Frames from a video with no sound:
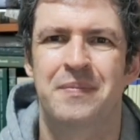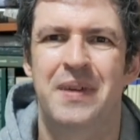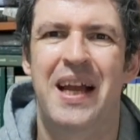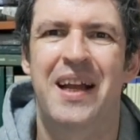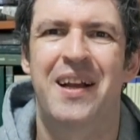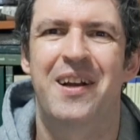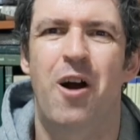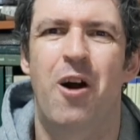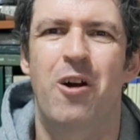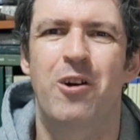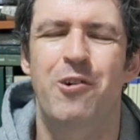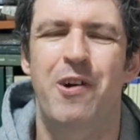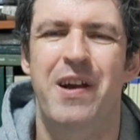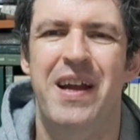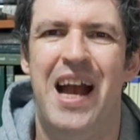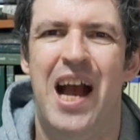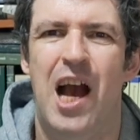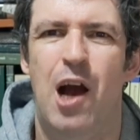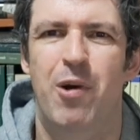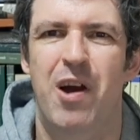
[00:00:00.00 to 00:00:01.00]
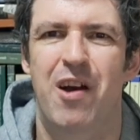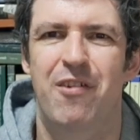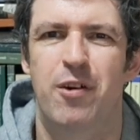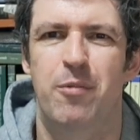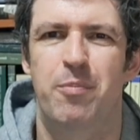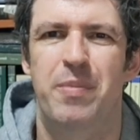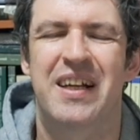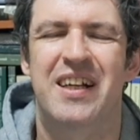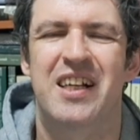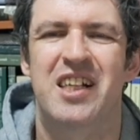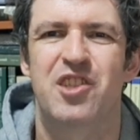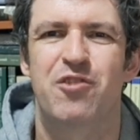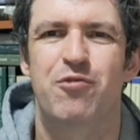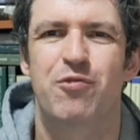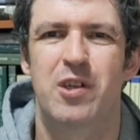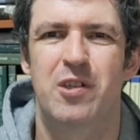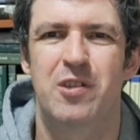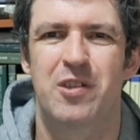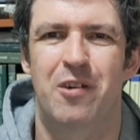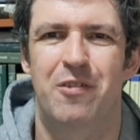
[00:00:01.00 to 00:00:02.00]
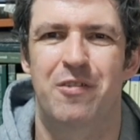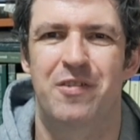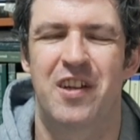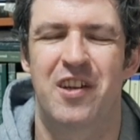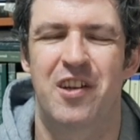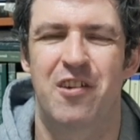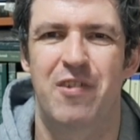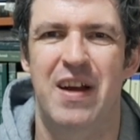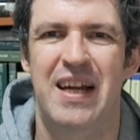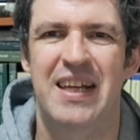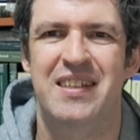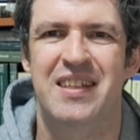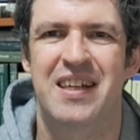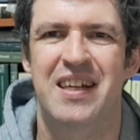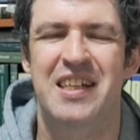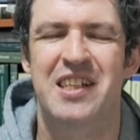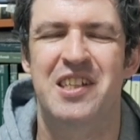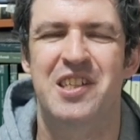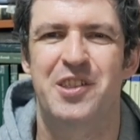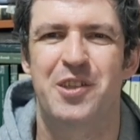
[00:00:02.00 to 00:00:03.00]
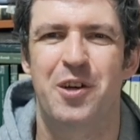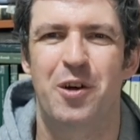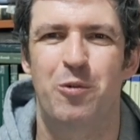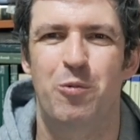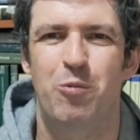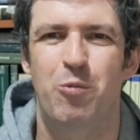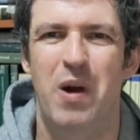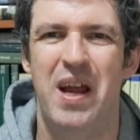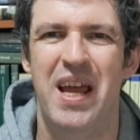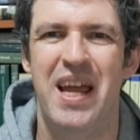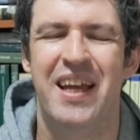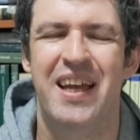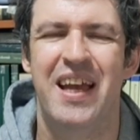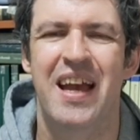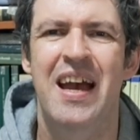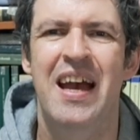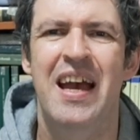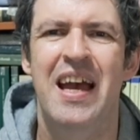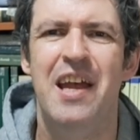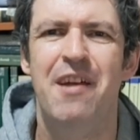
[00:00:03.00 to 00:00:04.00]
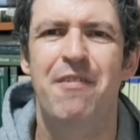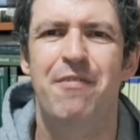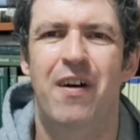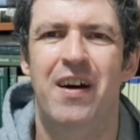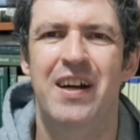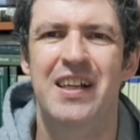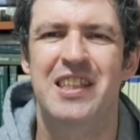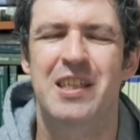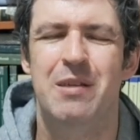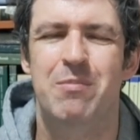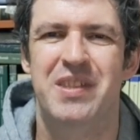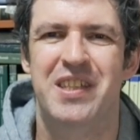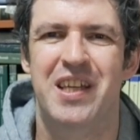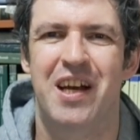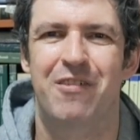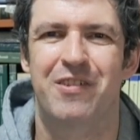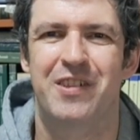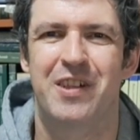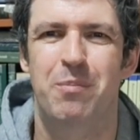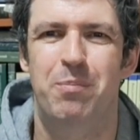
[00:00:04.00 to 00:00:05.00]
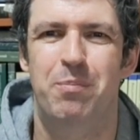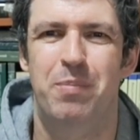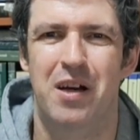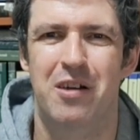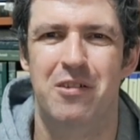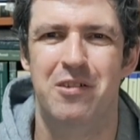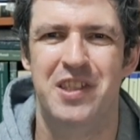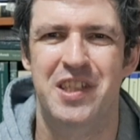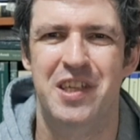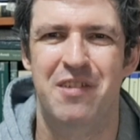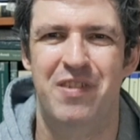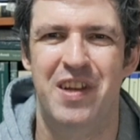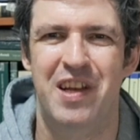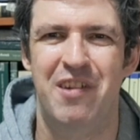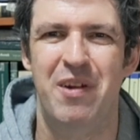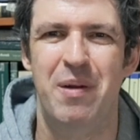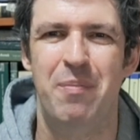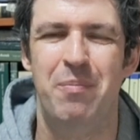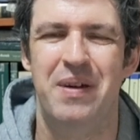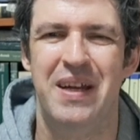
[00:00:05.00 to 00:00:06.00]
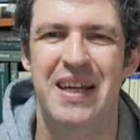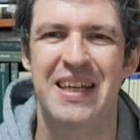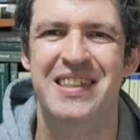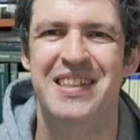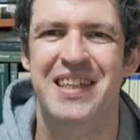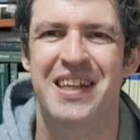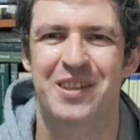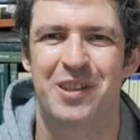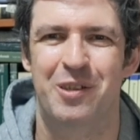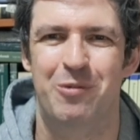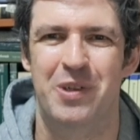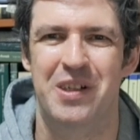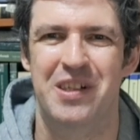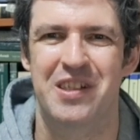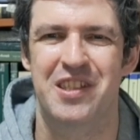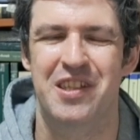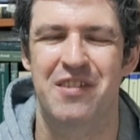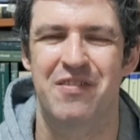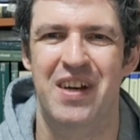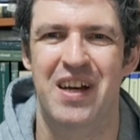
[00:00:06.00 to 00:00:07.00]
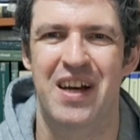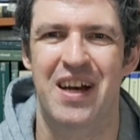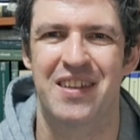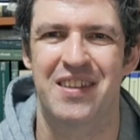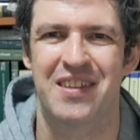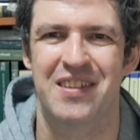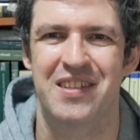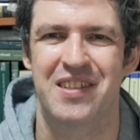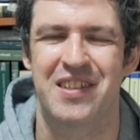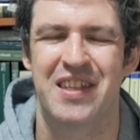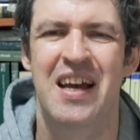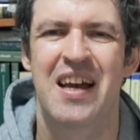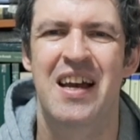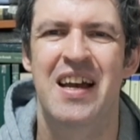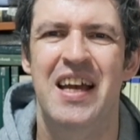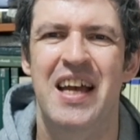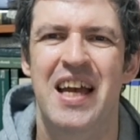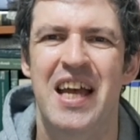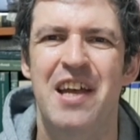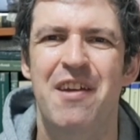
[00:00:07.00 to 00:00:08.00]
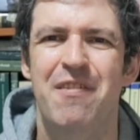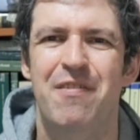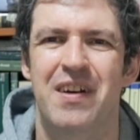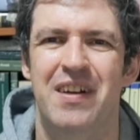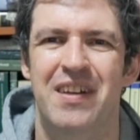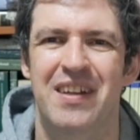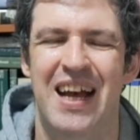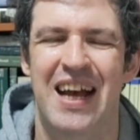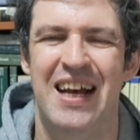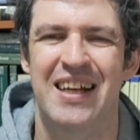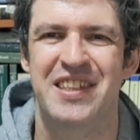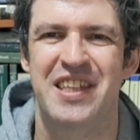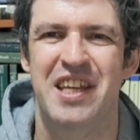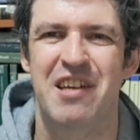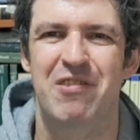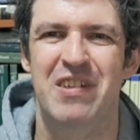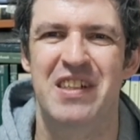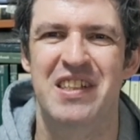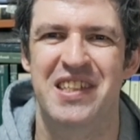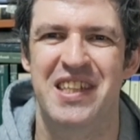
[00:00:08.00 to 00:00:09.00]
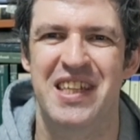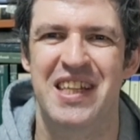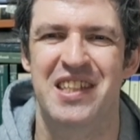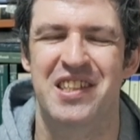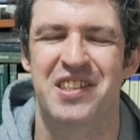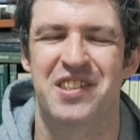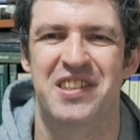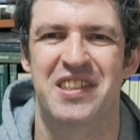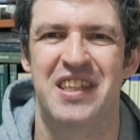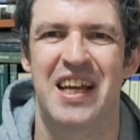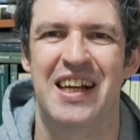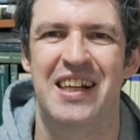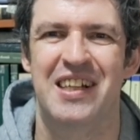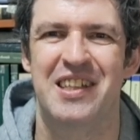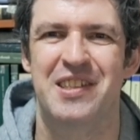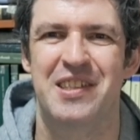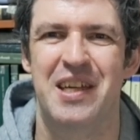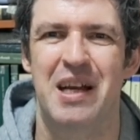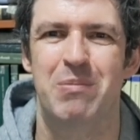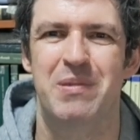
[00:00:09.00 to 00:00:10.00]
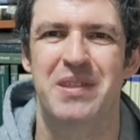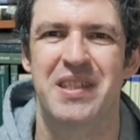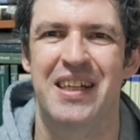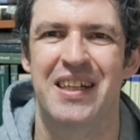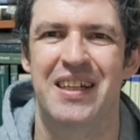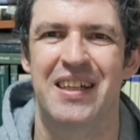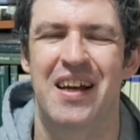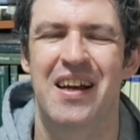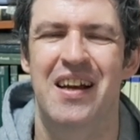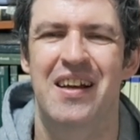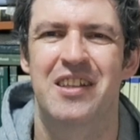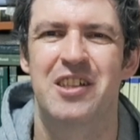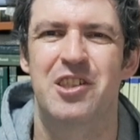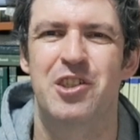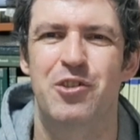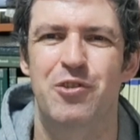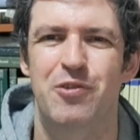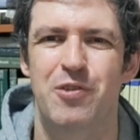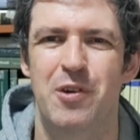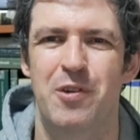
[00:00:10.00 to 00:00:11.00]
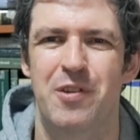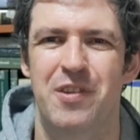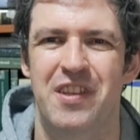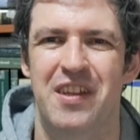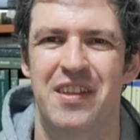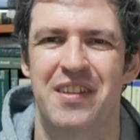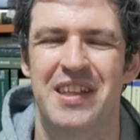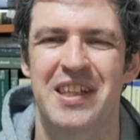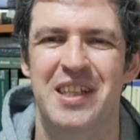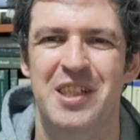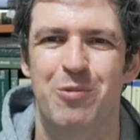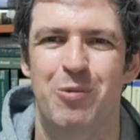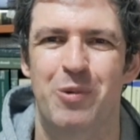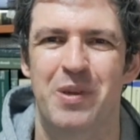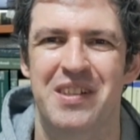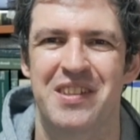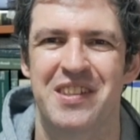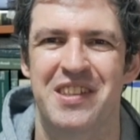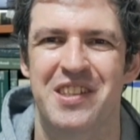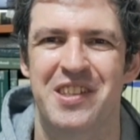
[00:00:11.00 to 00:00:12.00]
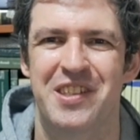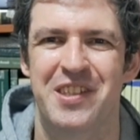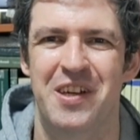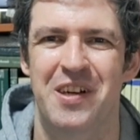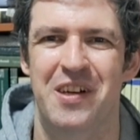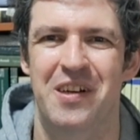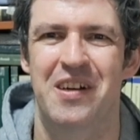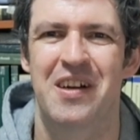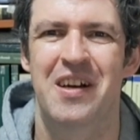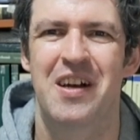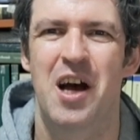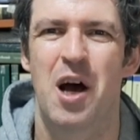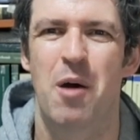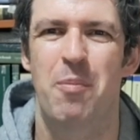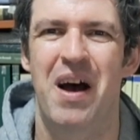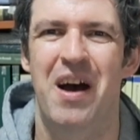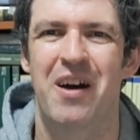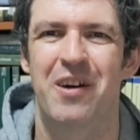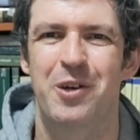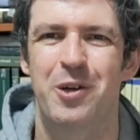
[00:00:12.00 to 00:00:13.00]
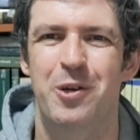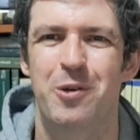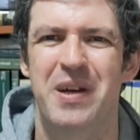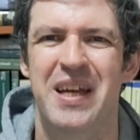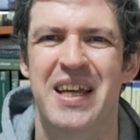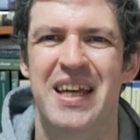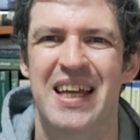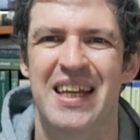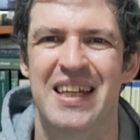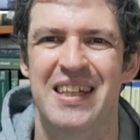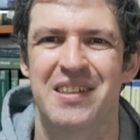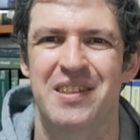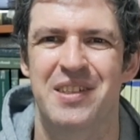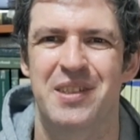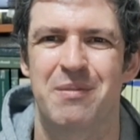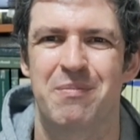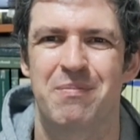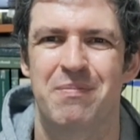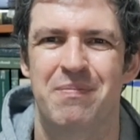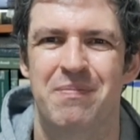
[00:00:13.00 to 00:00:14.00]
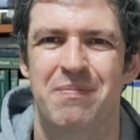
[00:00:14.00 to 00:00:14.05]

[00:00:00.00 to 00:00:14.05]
In Concrete, however, because Rudolf, the narrator, is so weak, he finds himself compulsively repeating the words of others, even as he resists accepting the truth that these words assert about who he is.